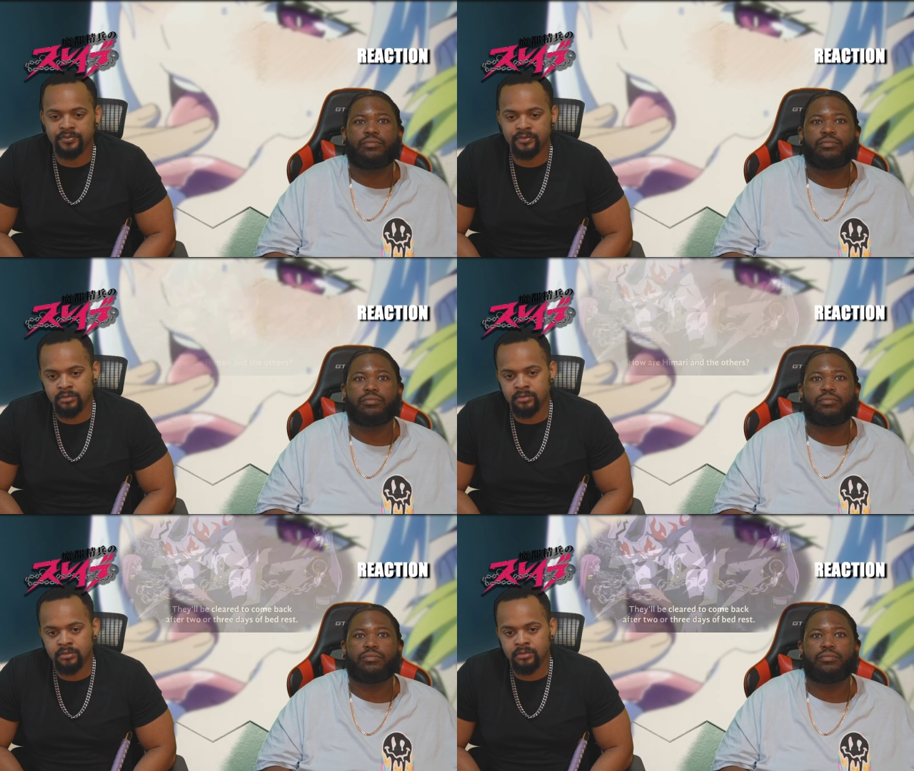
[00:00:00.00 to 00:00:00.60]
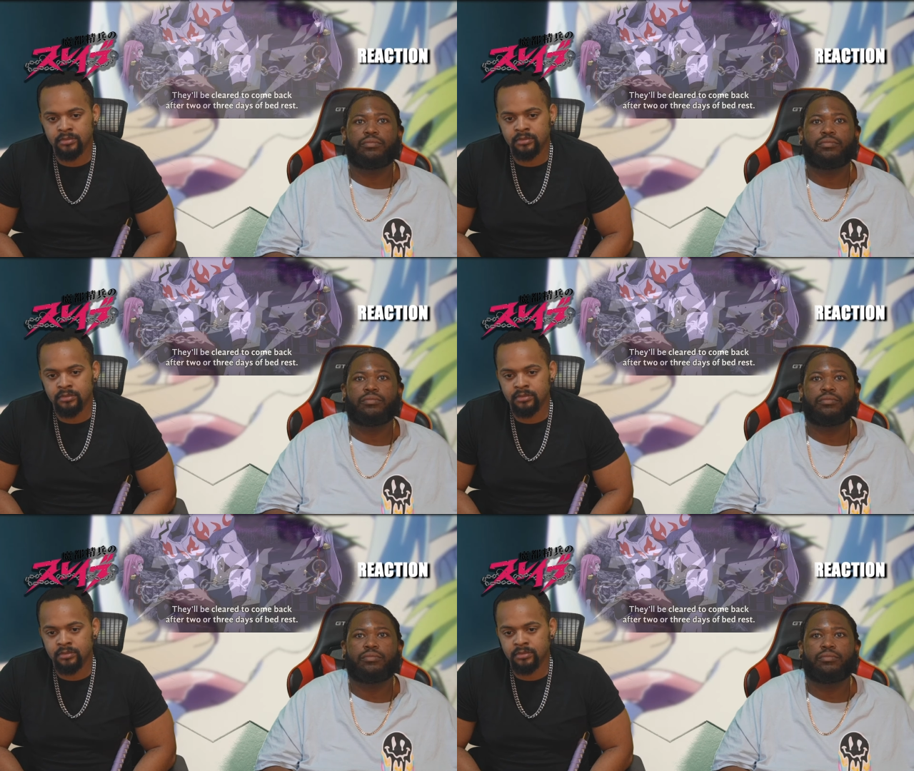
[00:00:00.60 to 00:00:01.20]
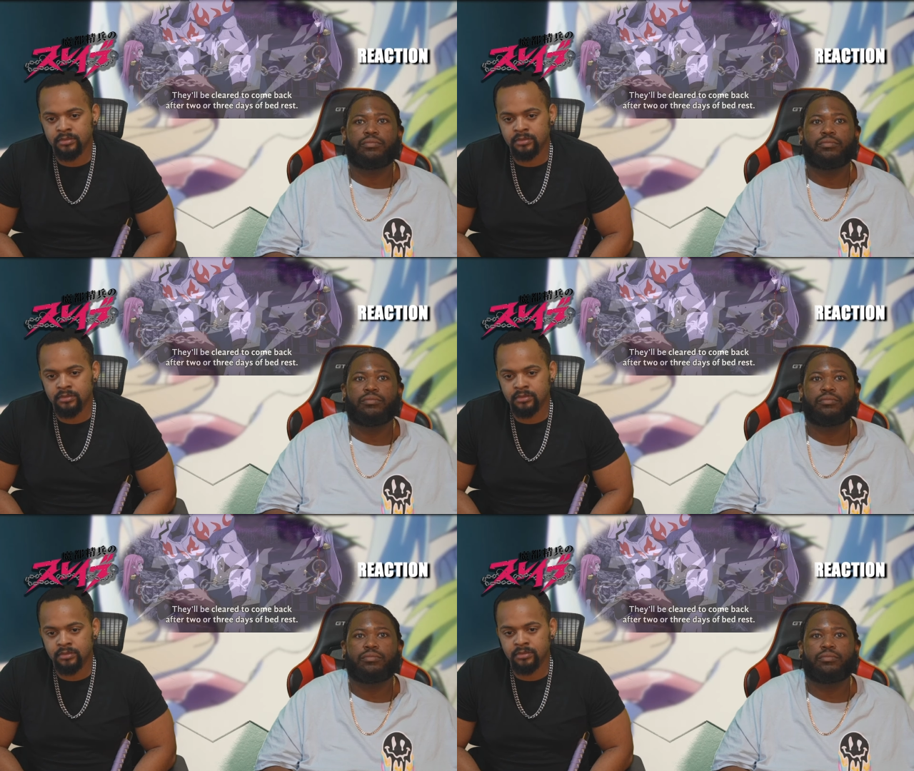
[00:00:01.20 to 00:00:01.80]

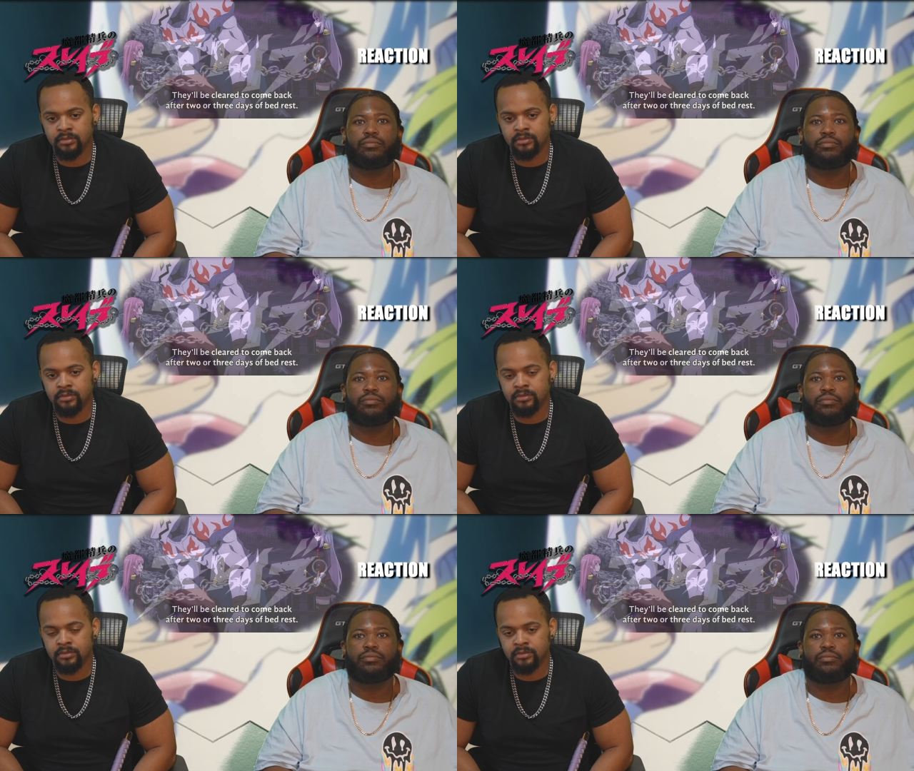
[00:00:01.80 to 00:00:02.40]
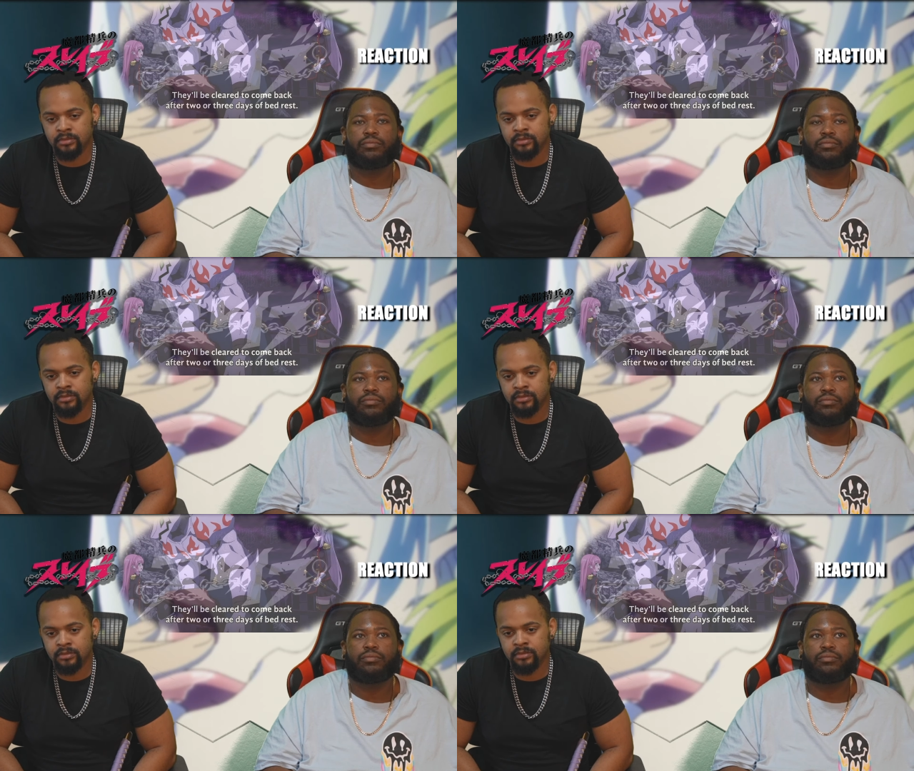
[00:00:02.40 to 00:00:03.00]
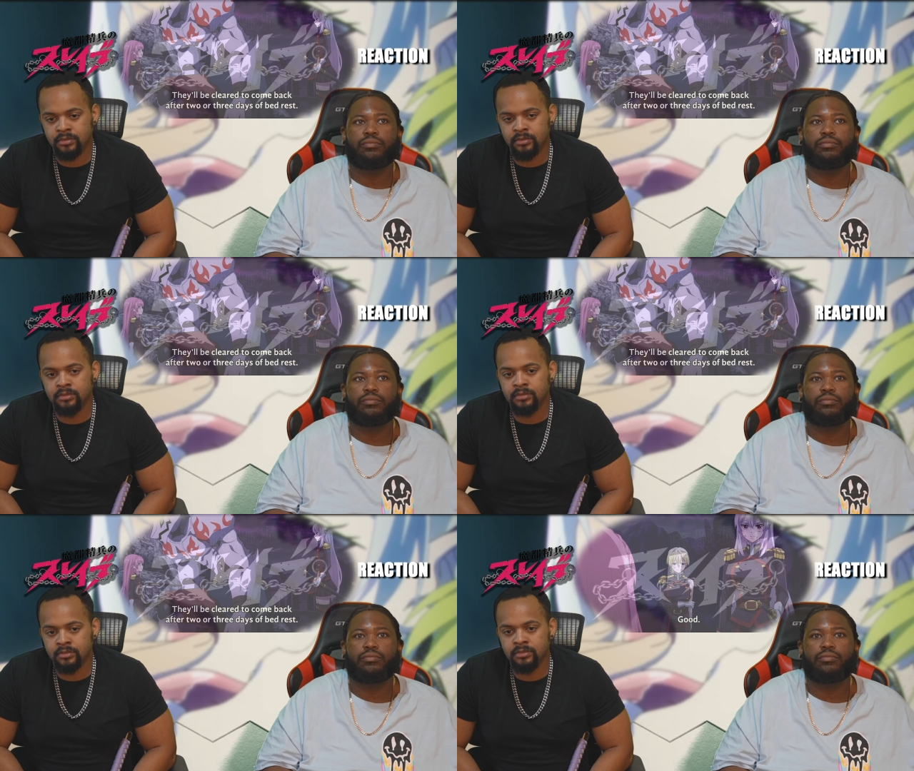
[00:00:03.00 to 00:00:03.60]

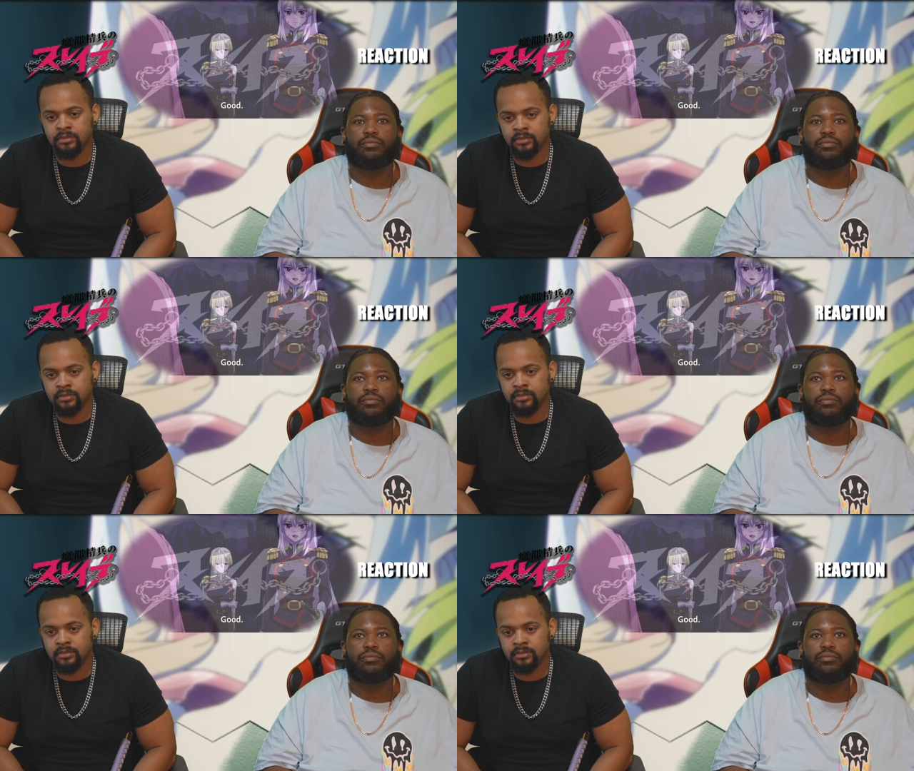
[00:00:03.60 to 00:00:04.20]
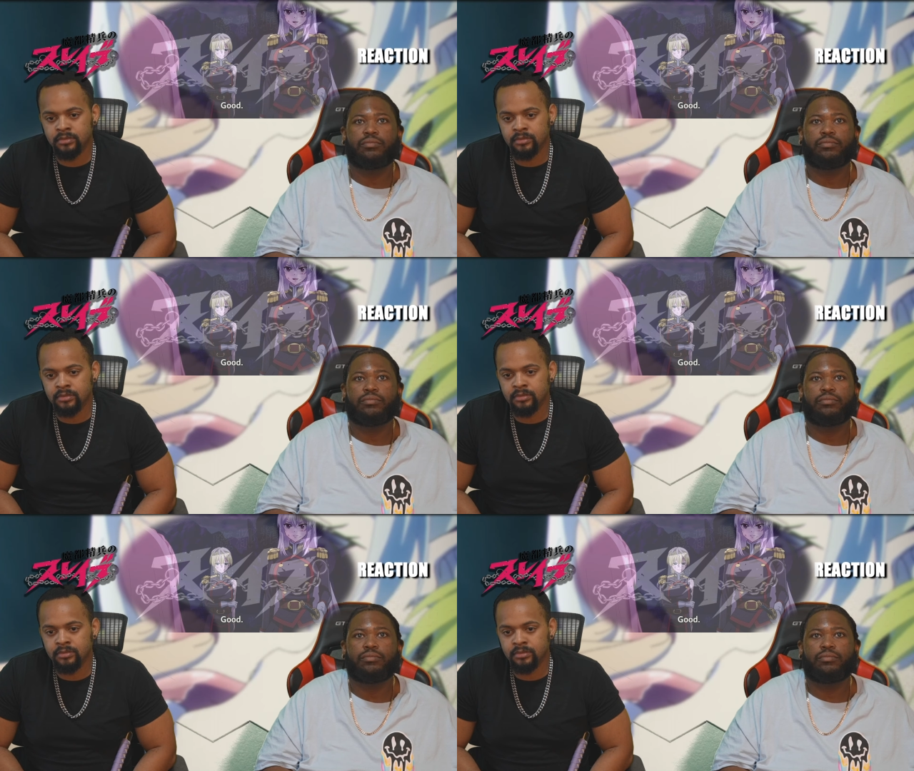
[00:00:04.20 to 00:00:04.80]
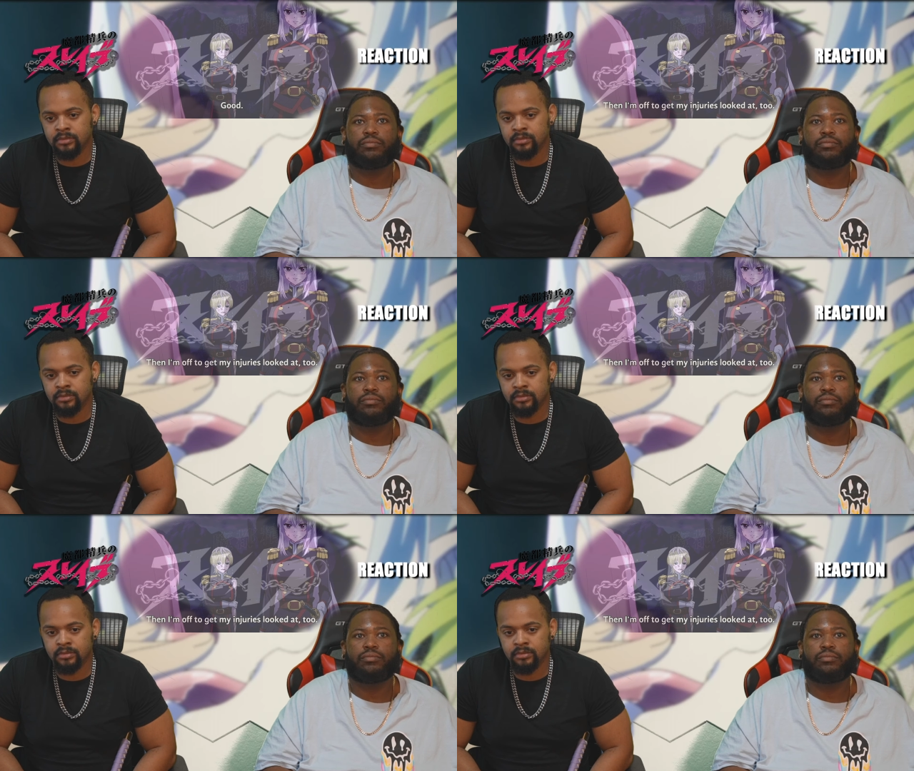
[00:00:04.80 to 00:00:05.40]

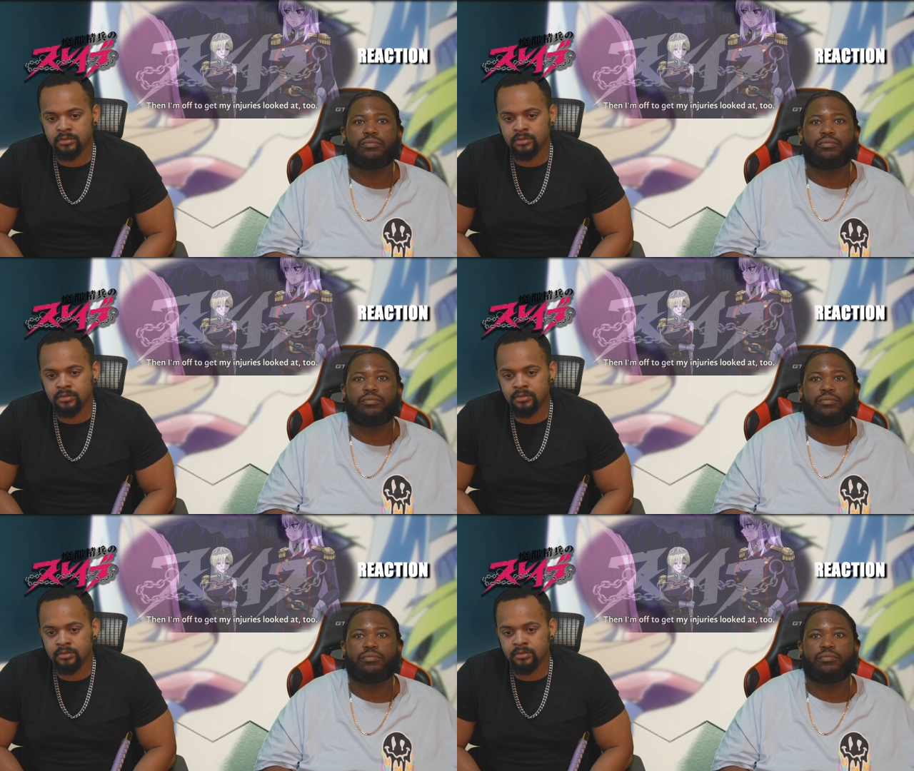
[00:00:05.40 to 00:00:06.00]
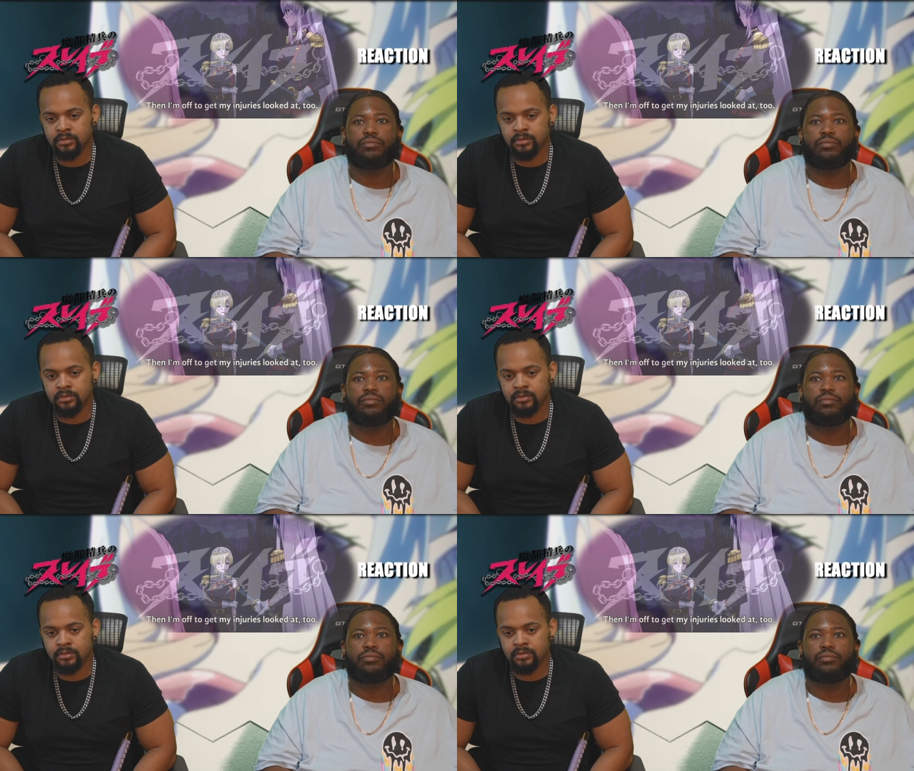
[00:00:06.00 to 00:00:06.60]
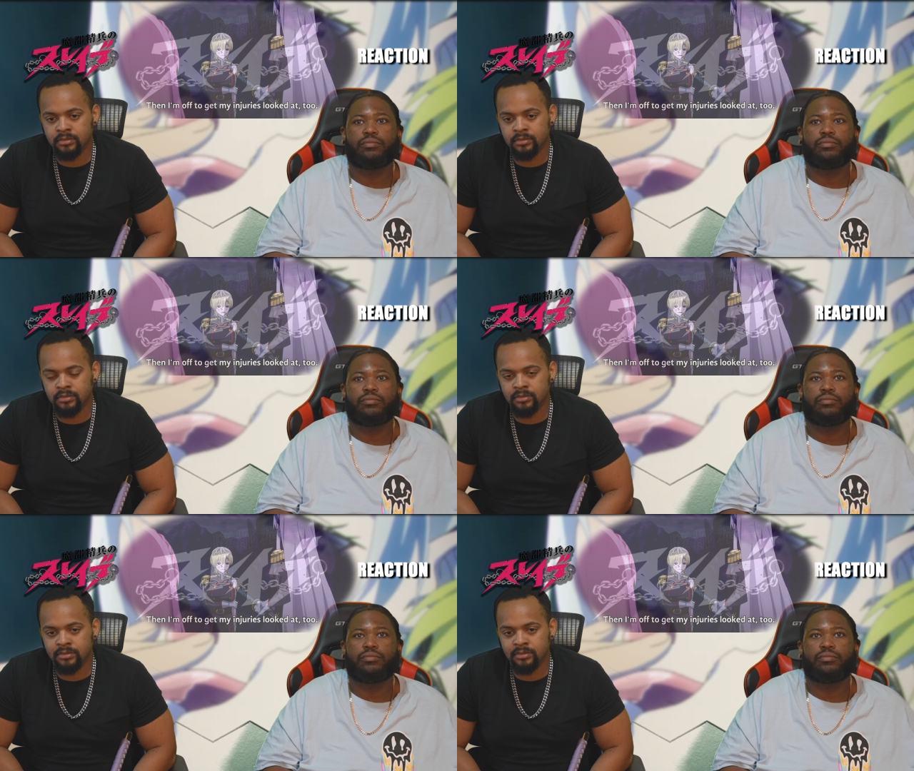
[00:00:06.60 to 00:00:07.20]
[no speech]